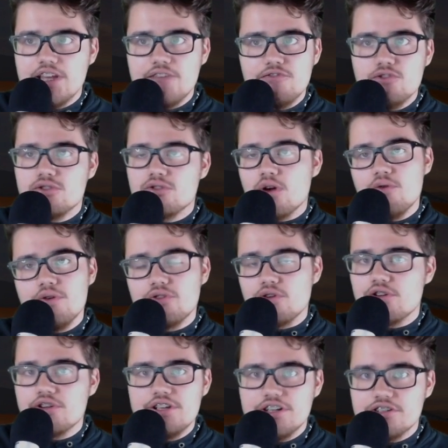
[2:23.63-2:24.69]
If you throw
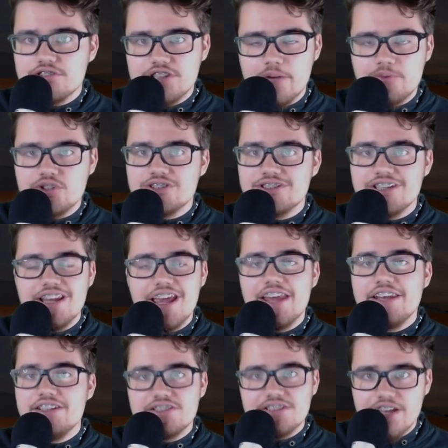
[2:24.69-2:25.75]
30 interceptions in
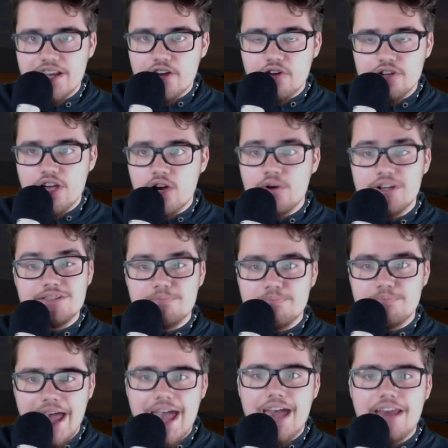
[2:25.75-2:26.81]
any scenario, it's
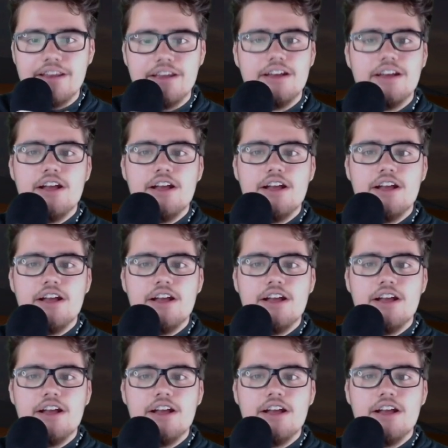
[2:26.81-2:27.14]
bad.